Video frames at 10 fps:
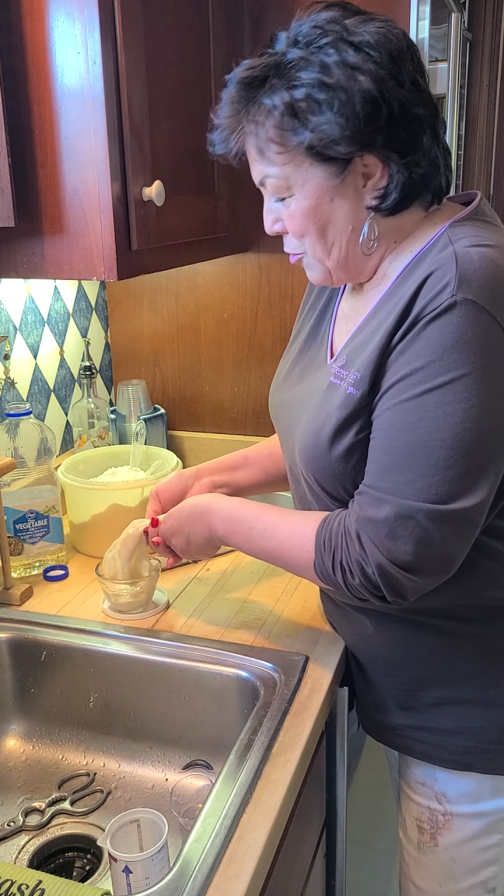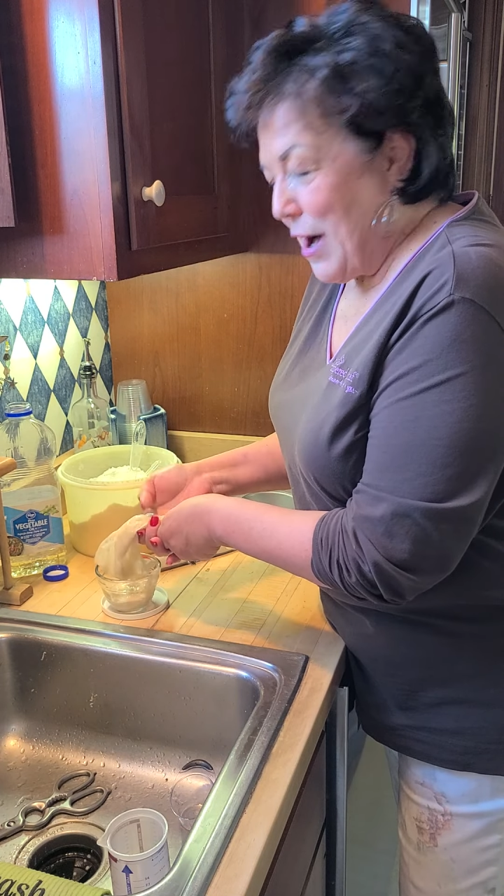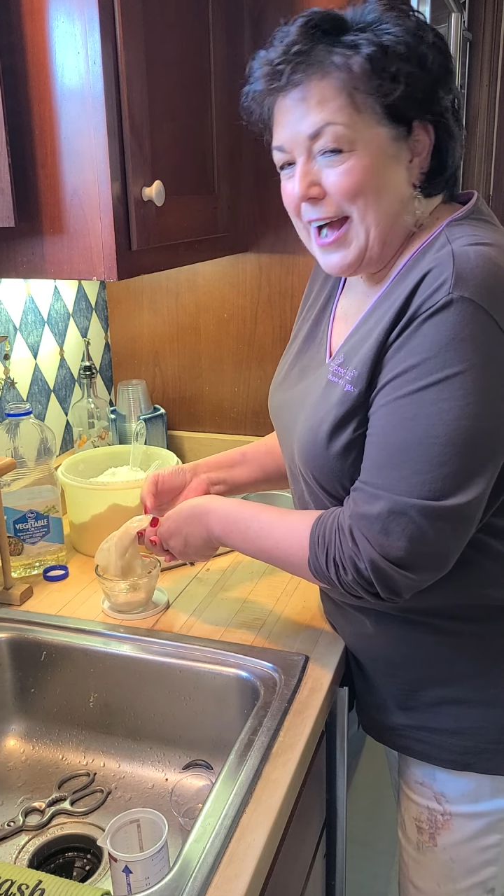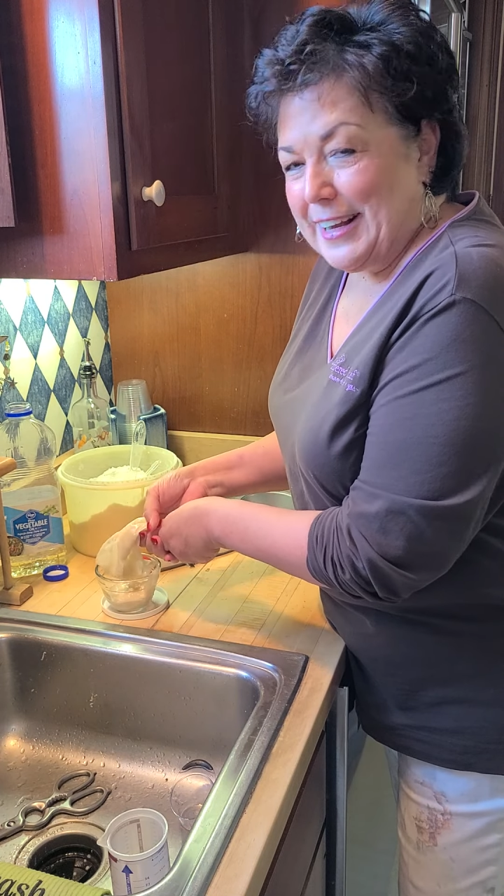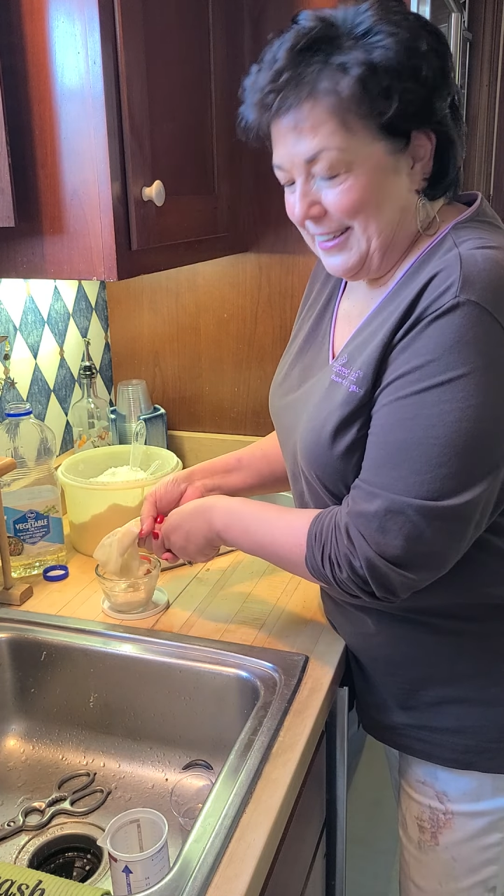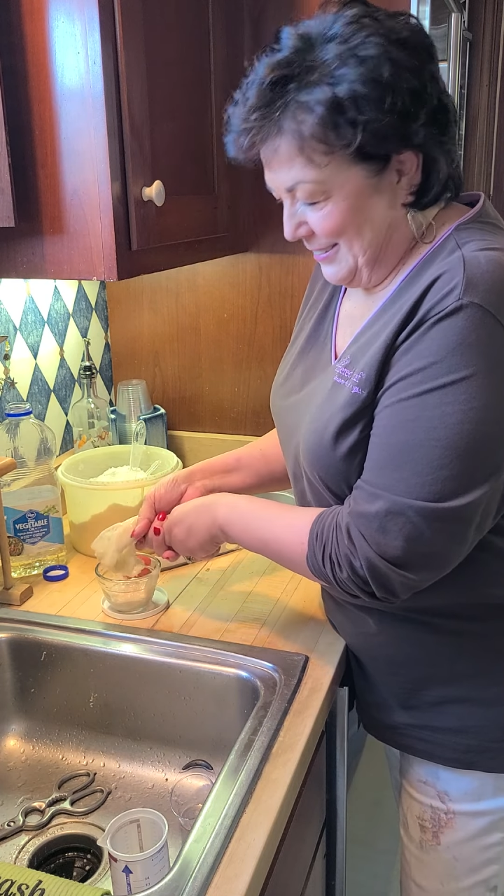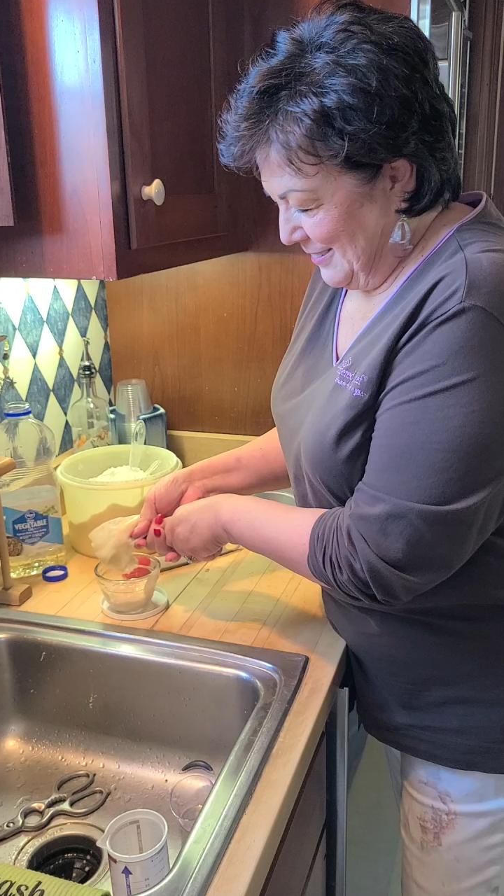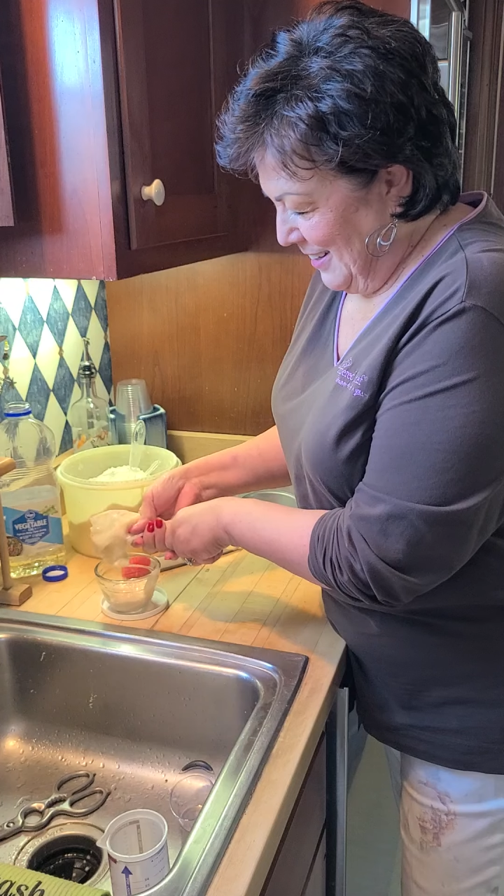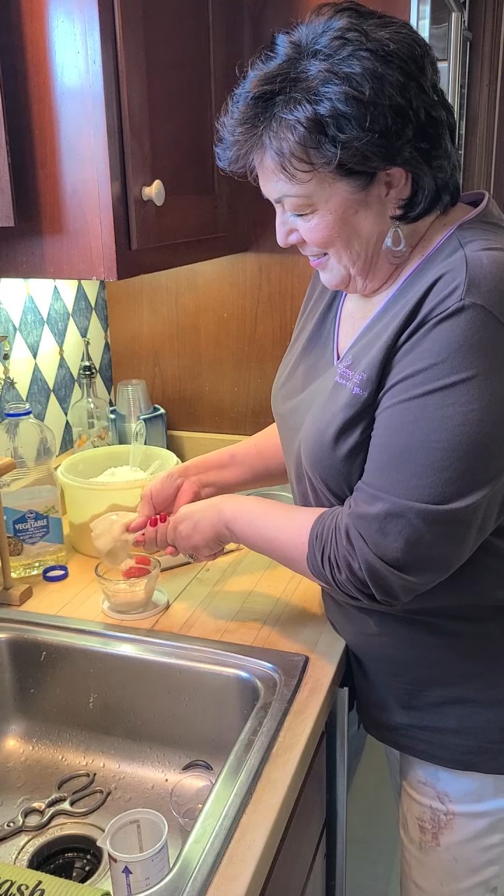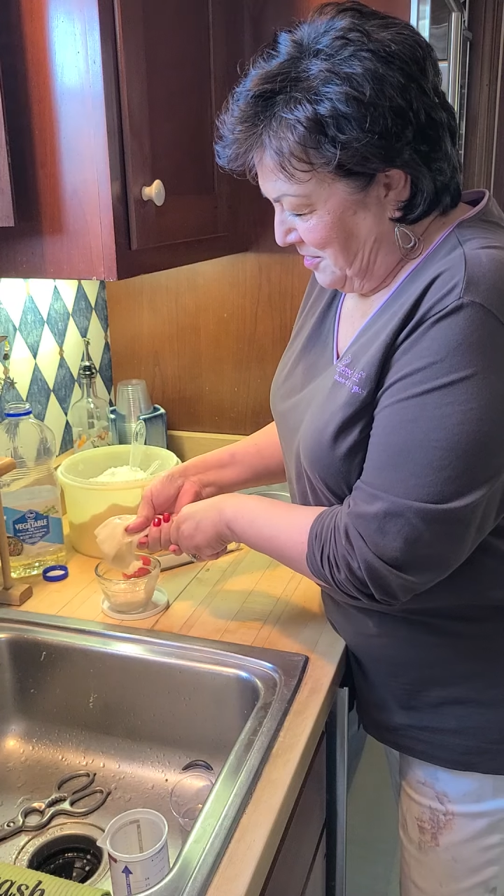or I
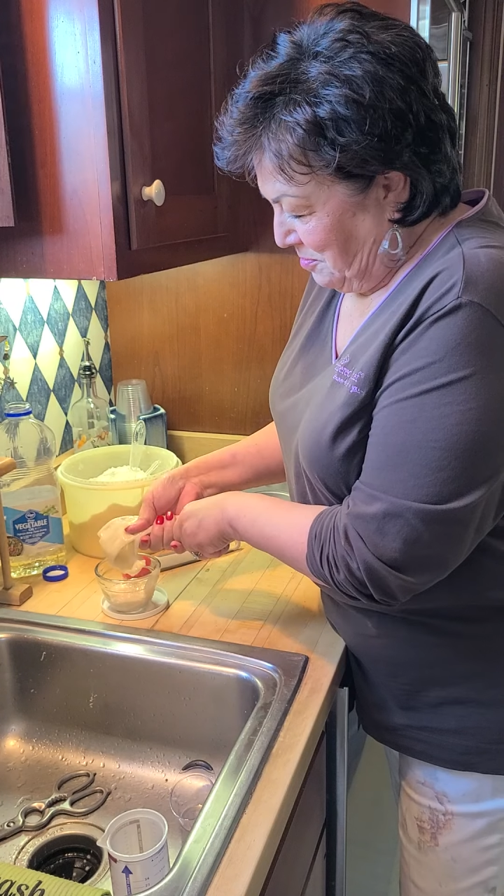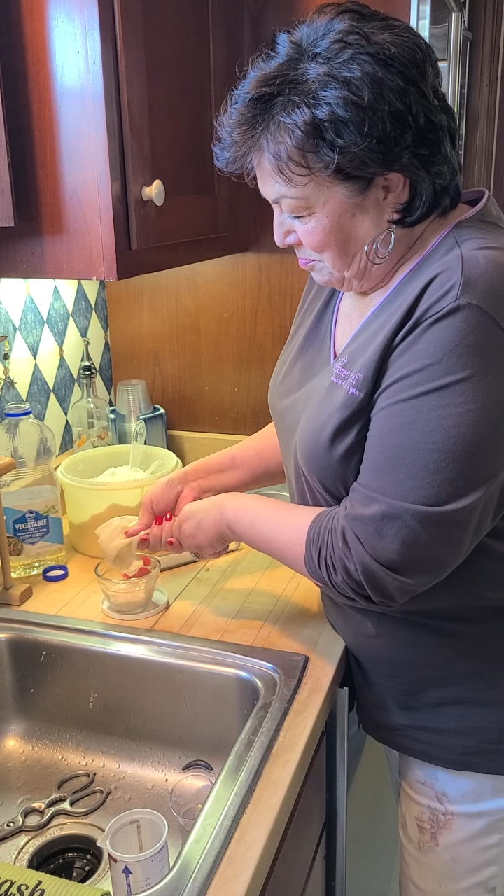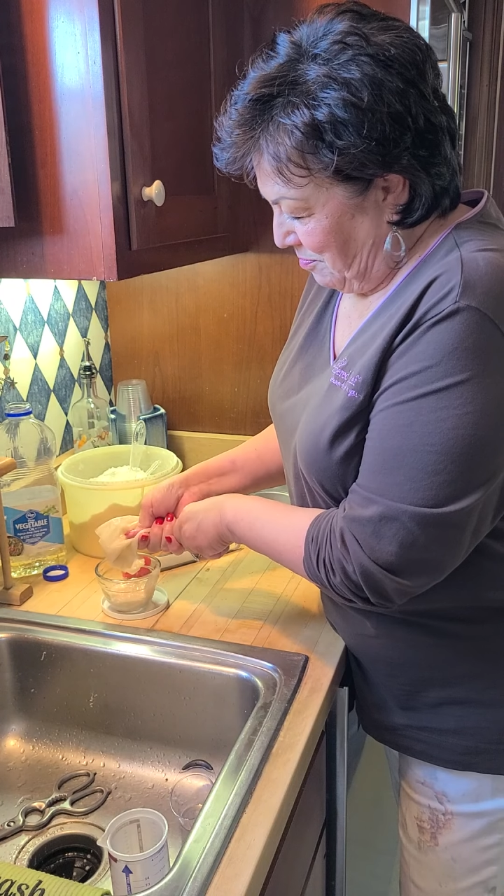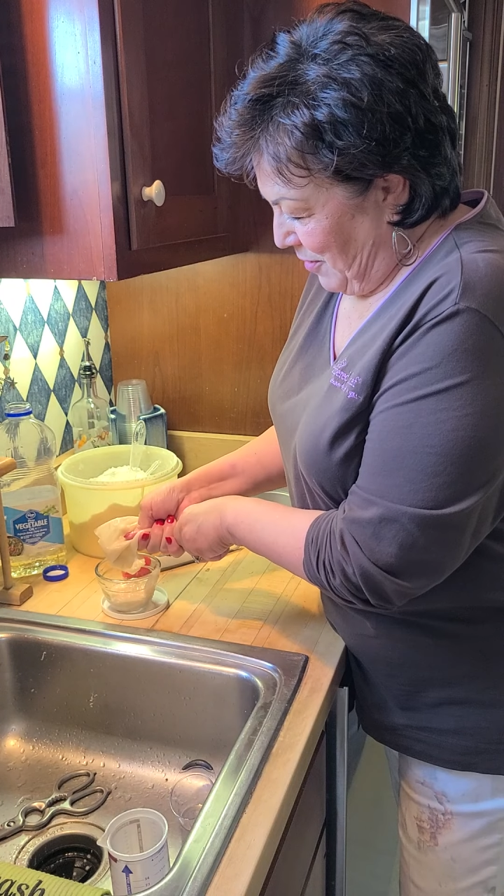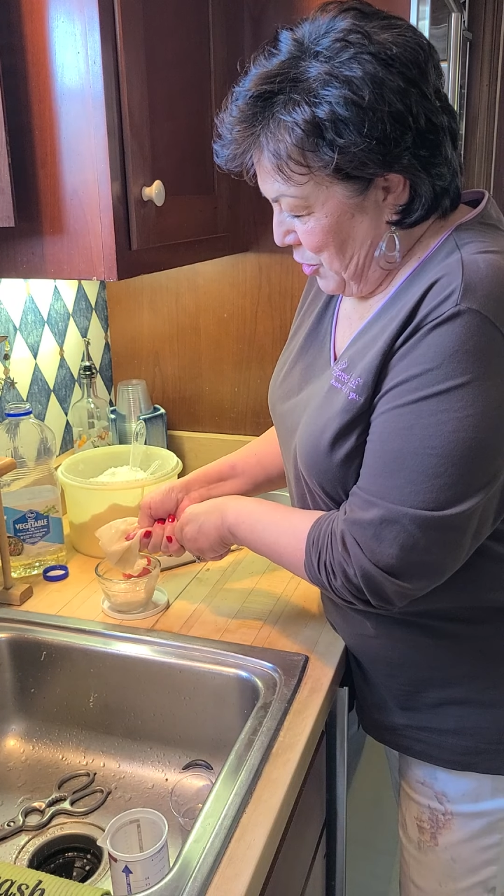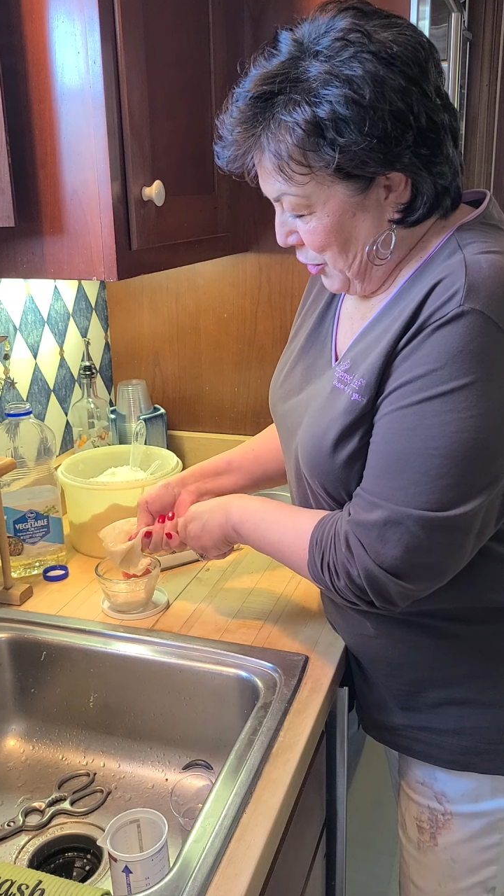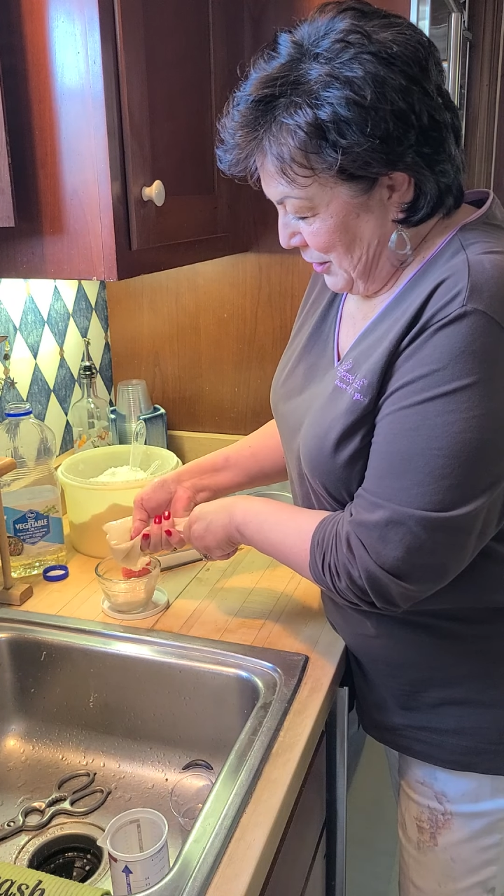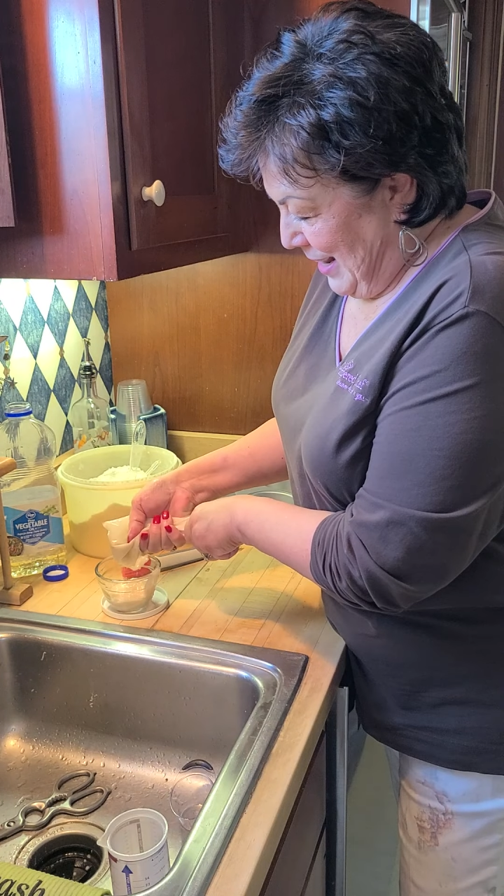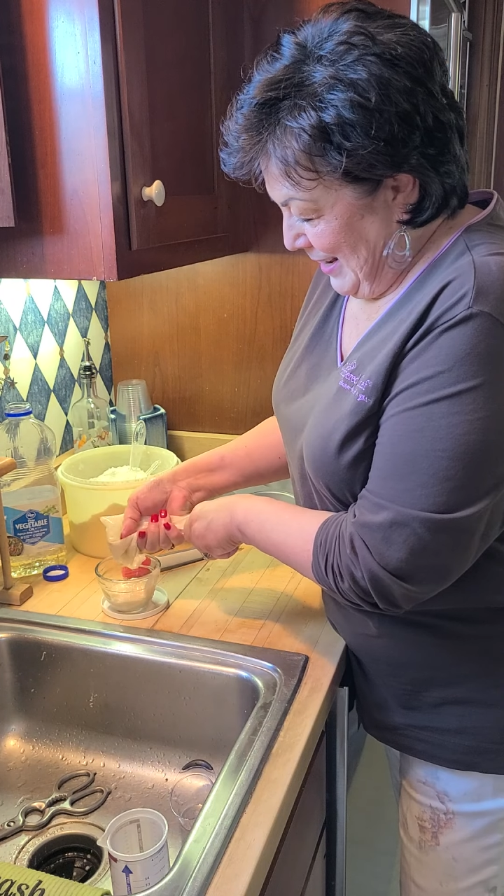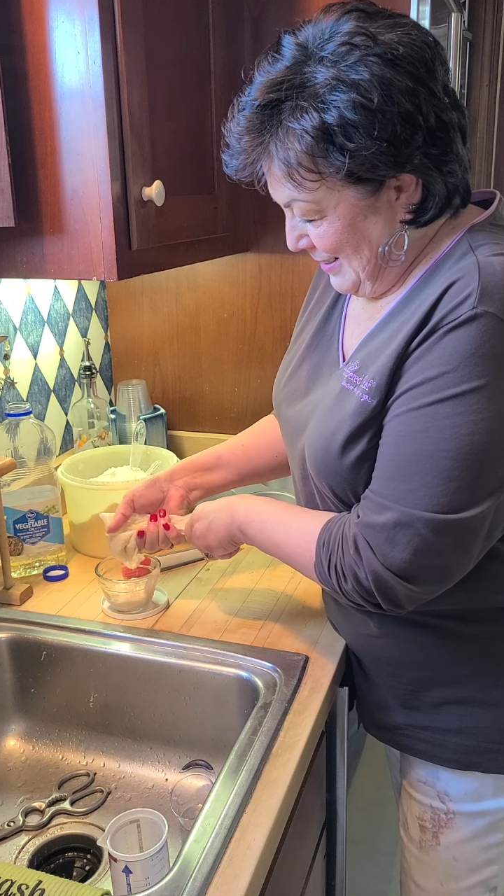can
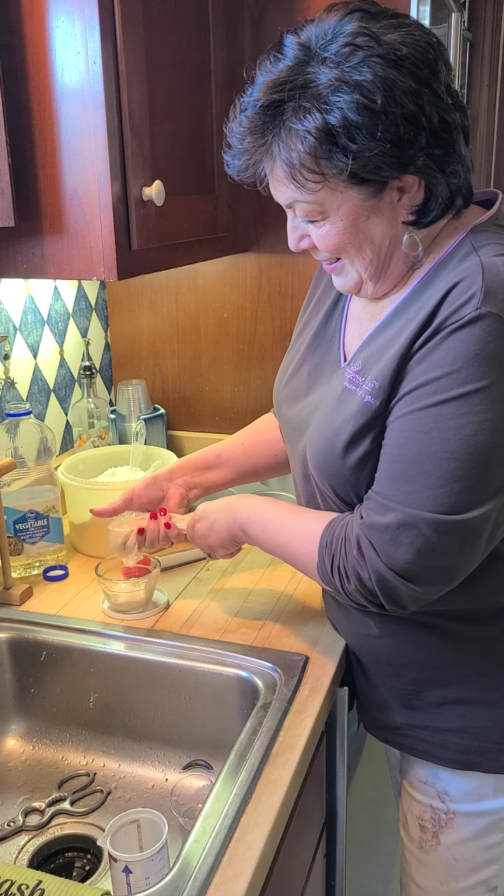cook neat.